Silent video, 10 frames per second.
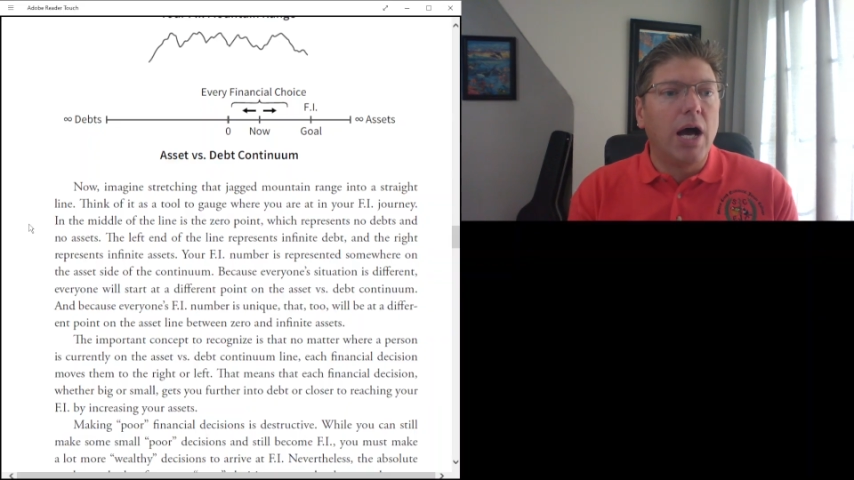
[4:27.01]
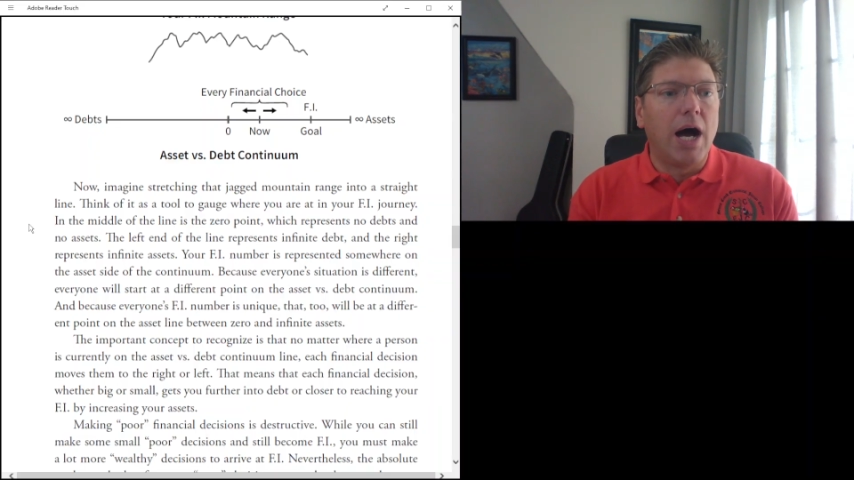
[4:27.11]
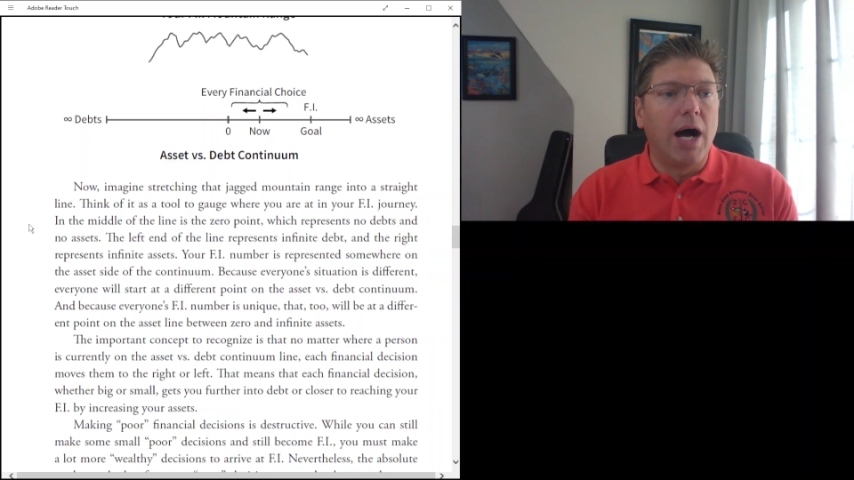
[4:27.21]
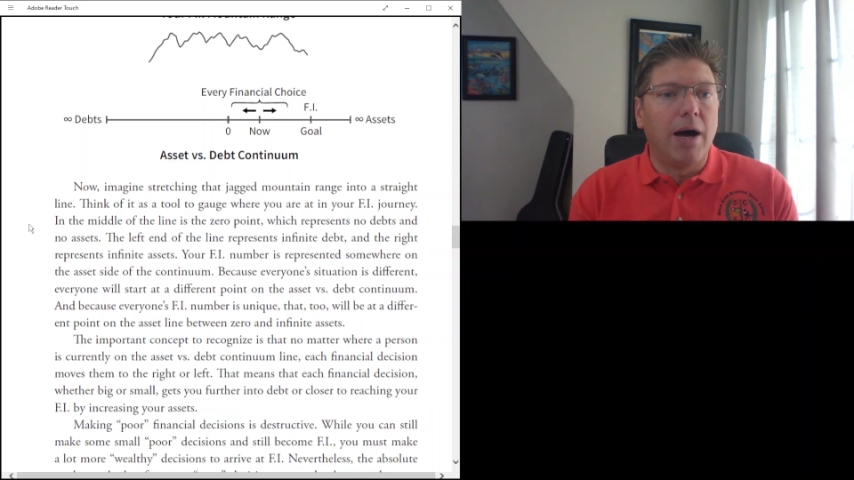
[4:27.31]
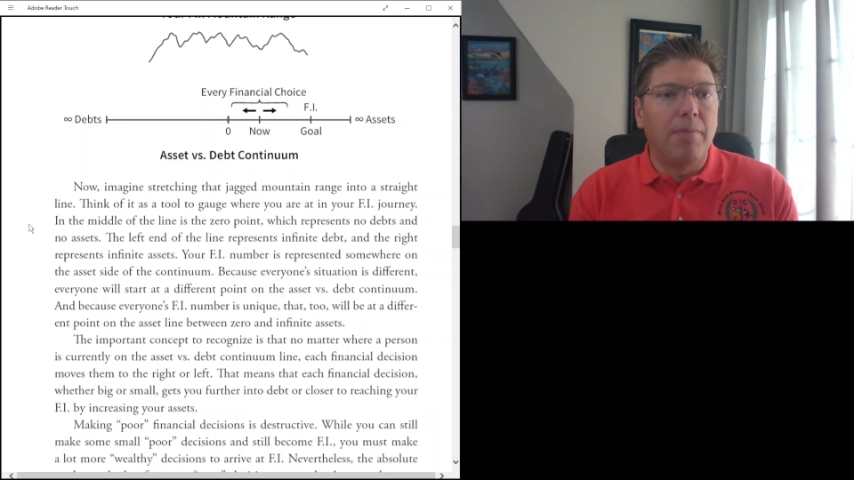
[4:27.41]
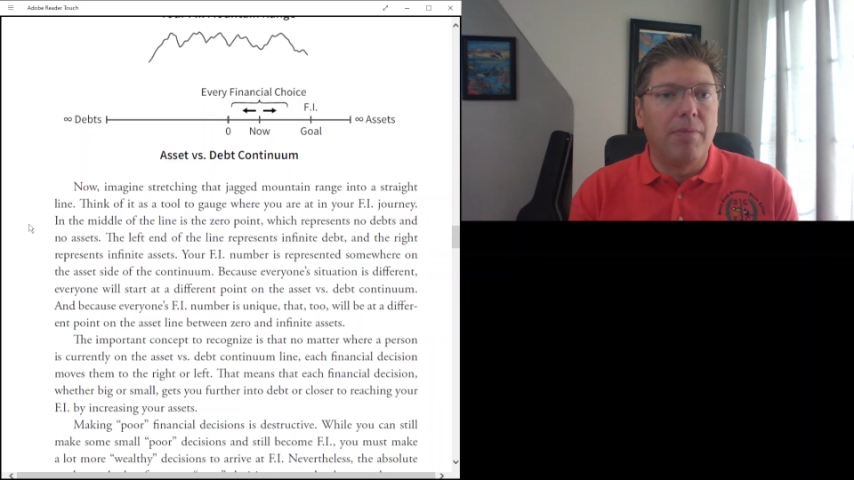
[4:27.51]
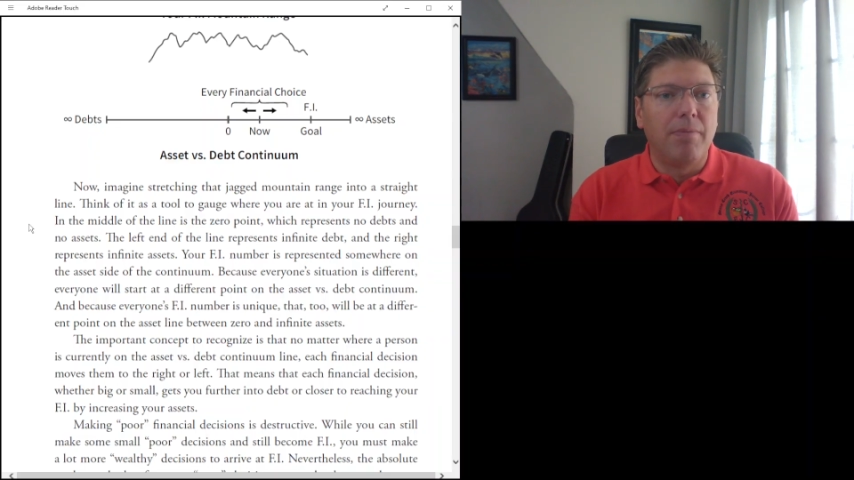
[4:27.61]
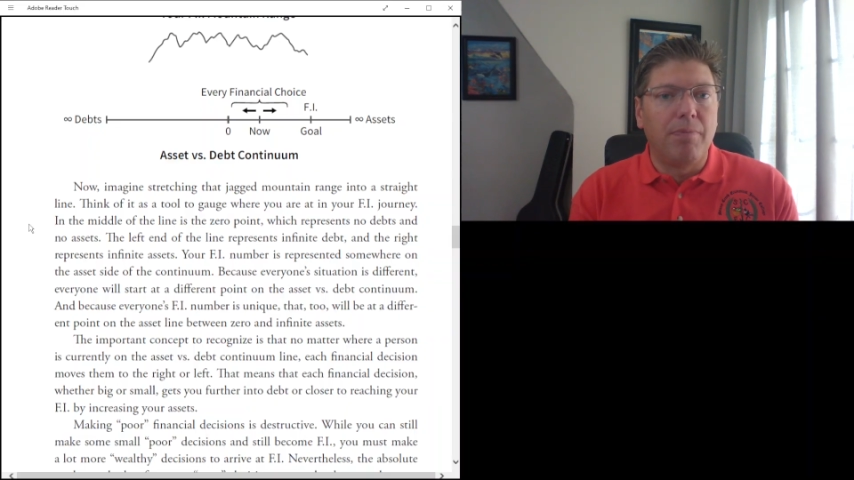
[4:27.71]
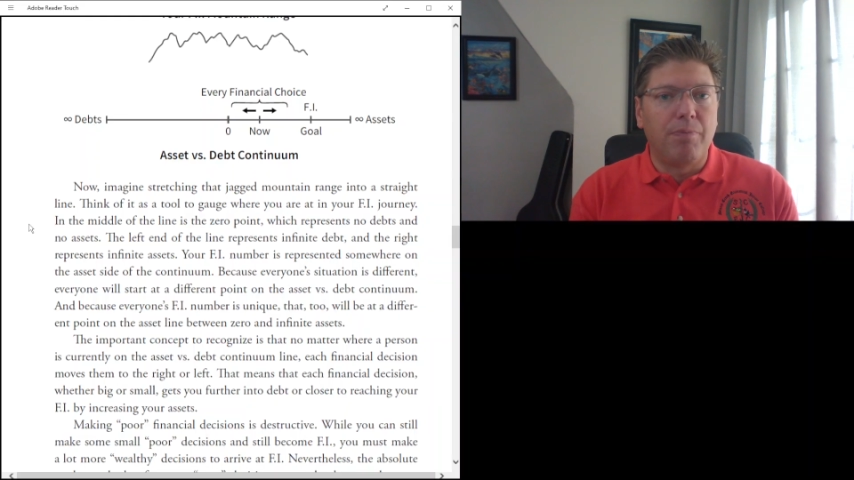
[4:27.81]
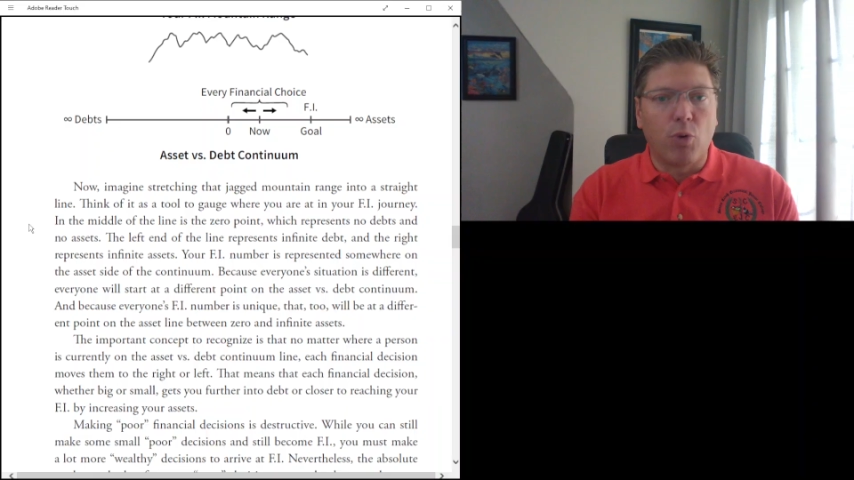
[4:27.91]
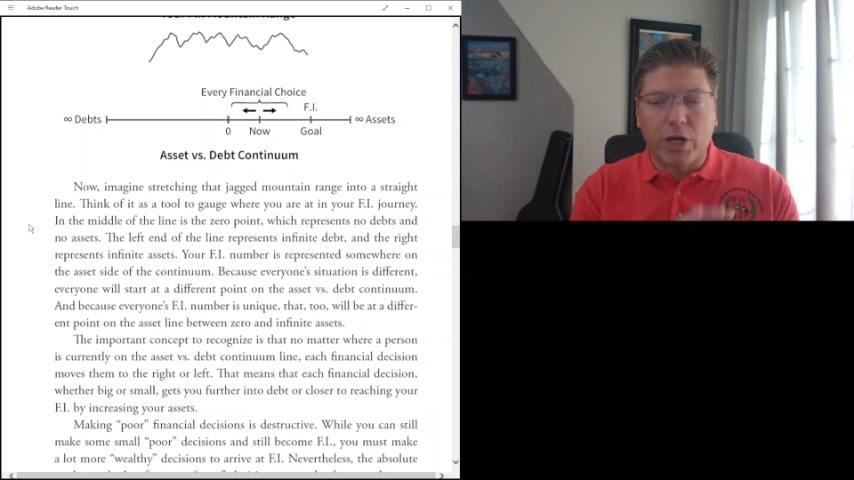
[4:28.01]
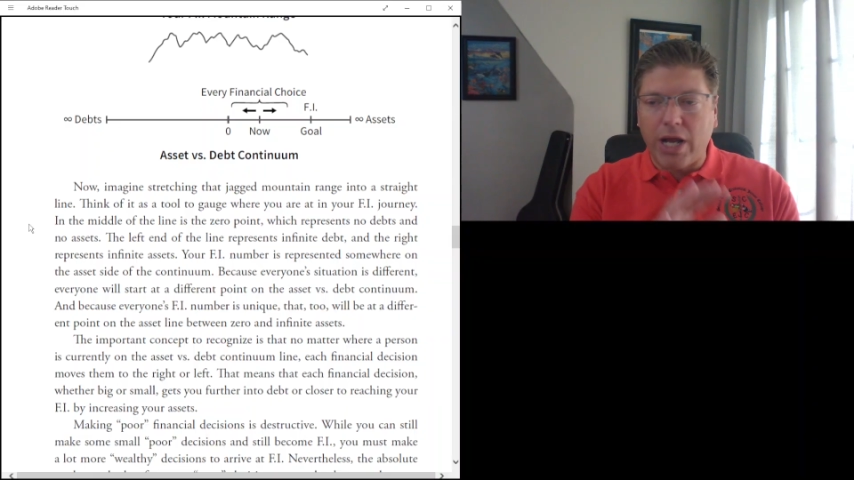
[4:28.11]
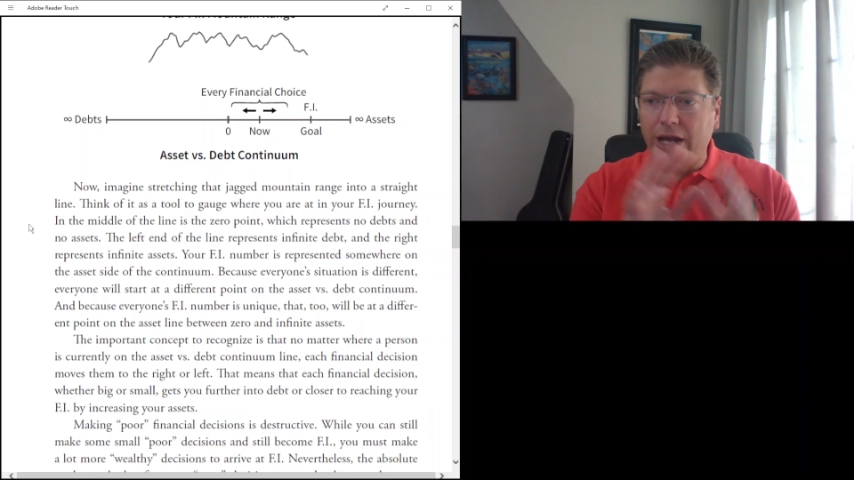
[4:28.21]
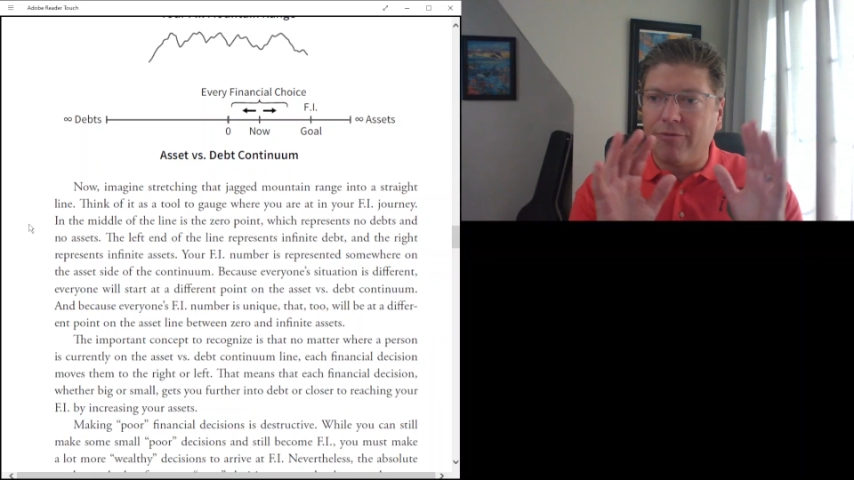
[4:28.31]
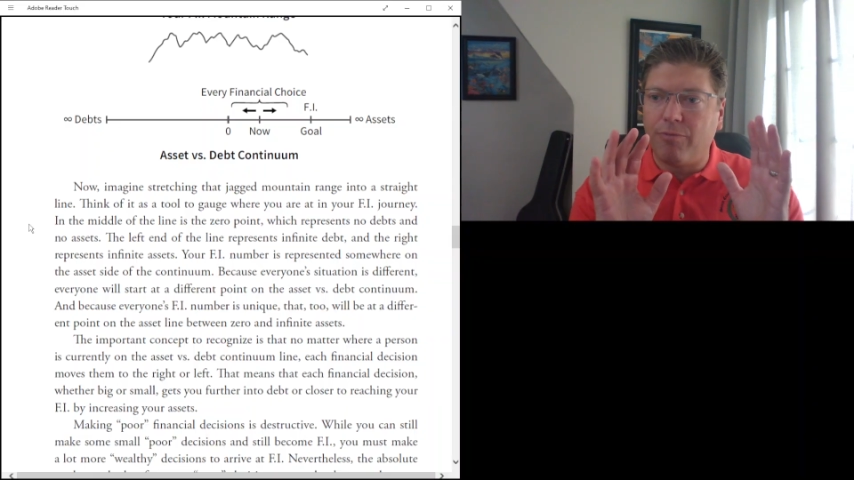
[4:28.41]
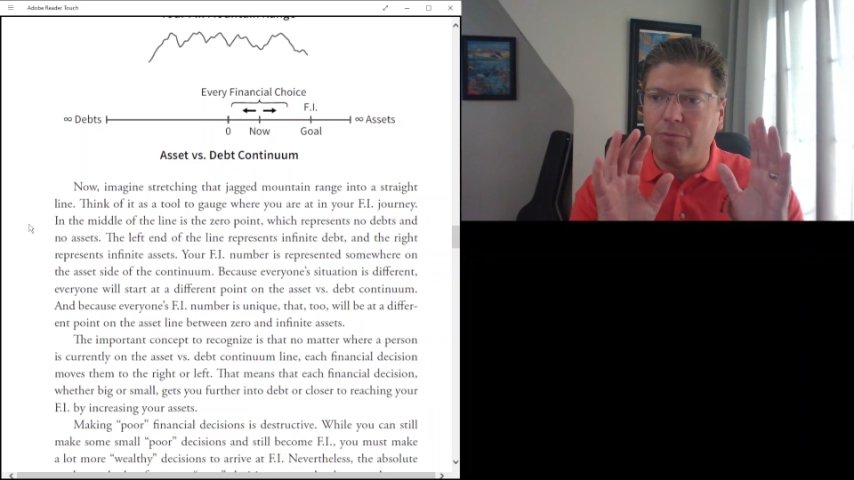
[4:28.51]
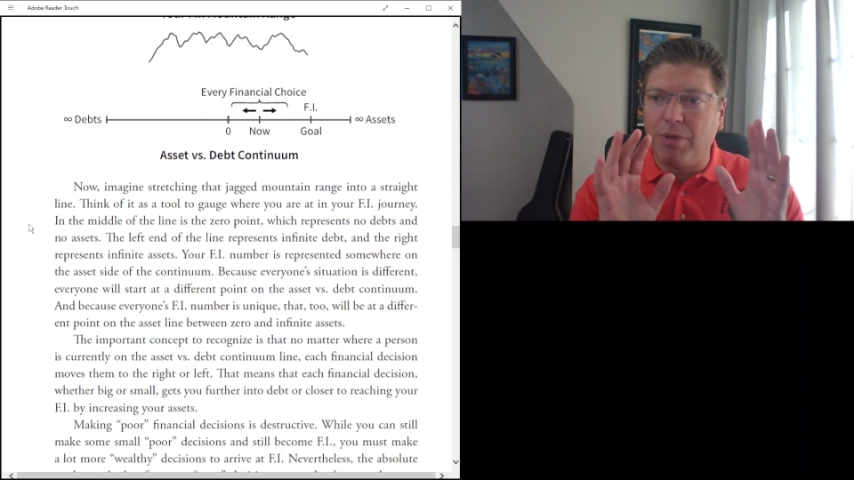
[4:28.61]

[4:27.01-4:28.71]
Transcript: We're kind of